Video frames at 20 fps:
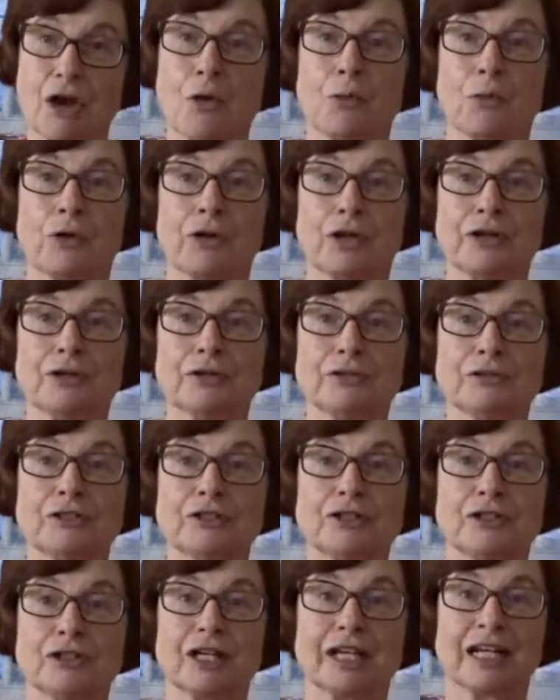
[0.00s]
were
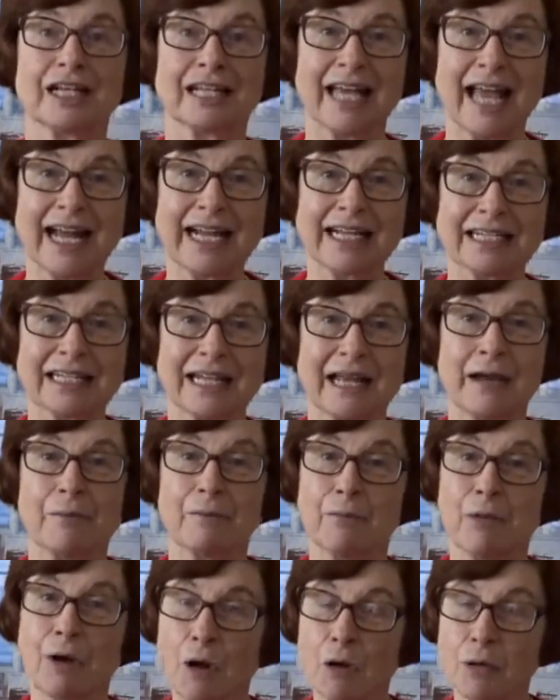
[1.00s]
used to collect and
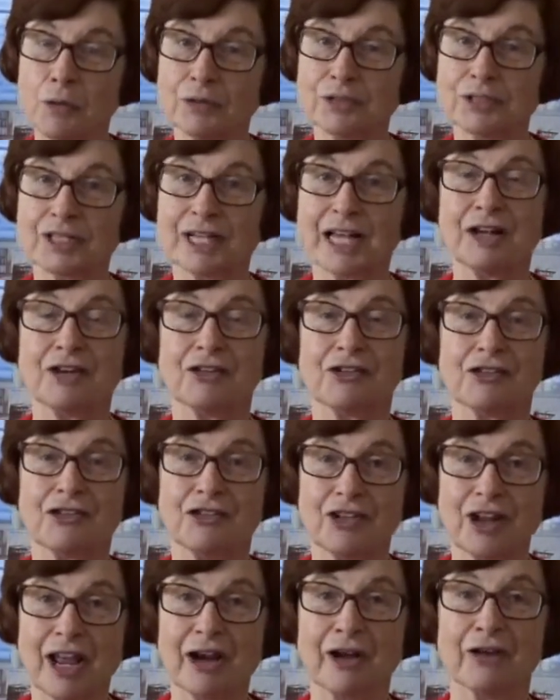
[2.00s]
post and
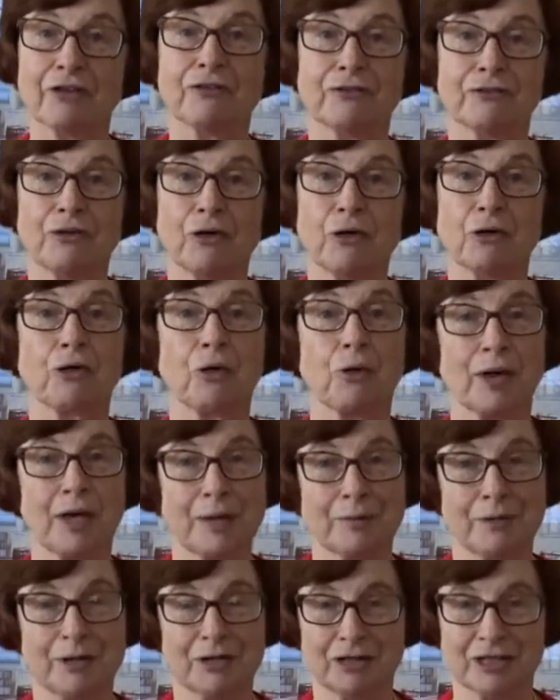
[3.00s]
share photo
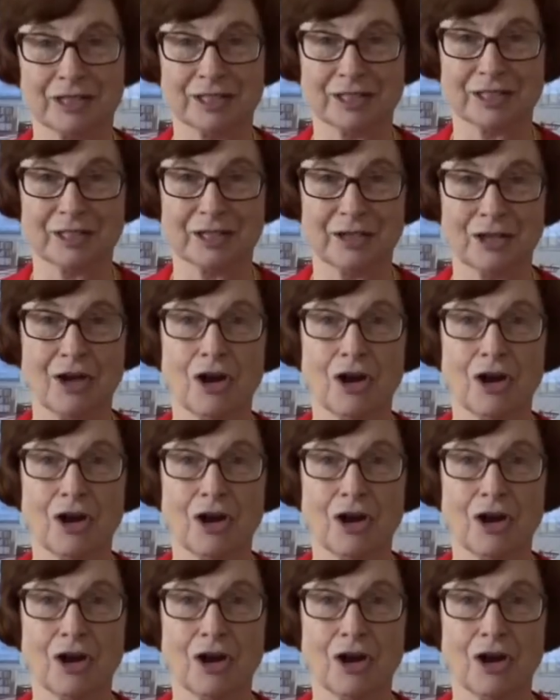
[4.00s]
images,